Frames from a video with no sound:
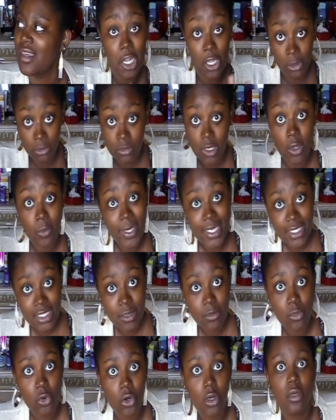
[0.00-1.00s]
oh, I'll oh, wait,
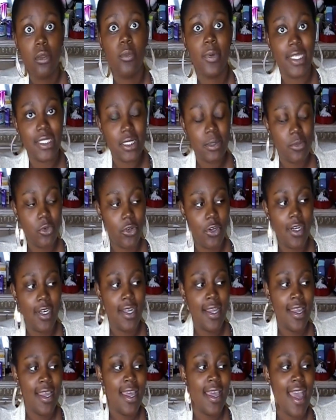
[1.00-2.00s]
some more, wait, some more.
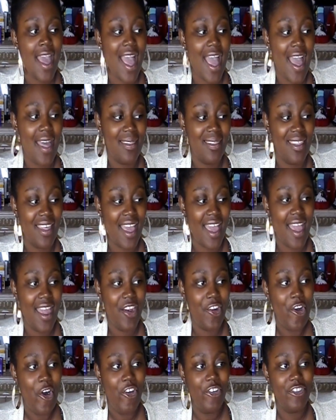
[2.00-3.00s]
And
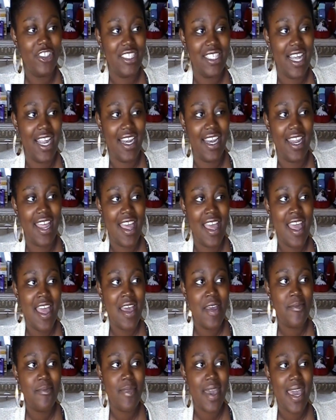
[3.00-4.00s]
then all of a sudden,
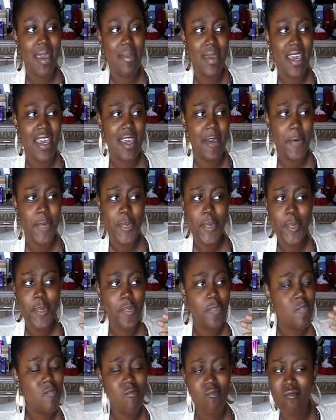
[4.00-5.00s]
maybe
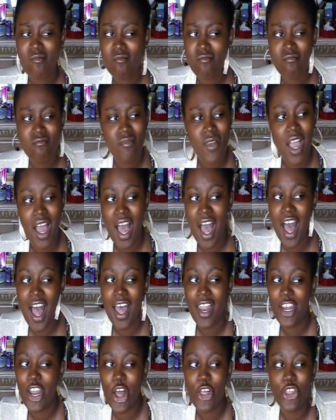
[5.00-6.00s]

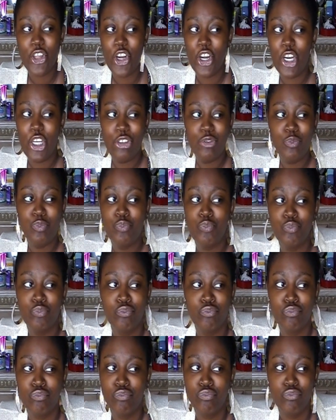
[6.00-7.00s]
another
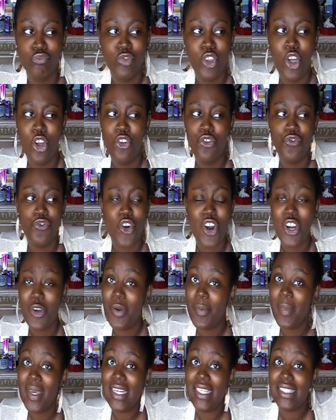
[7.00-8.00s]

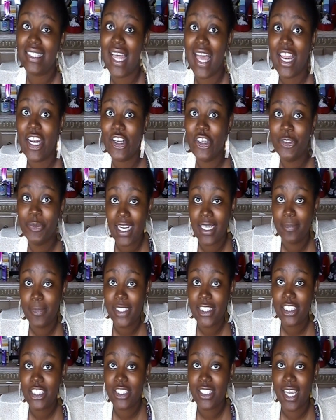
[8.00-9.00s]
41 minutes later, I get a
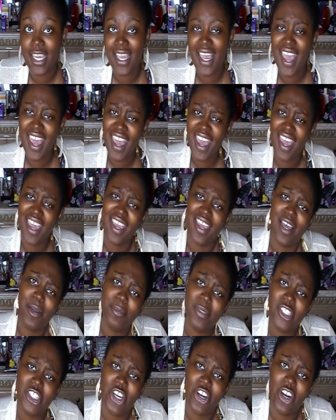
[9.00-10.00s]
message saying, hey,
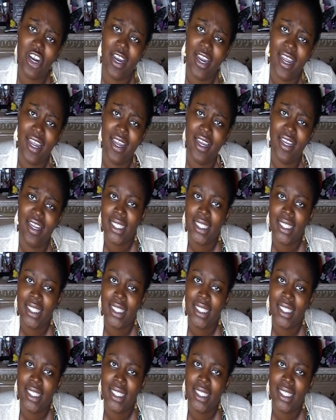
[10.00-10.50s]
I'm sorry,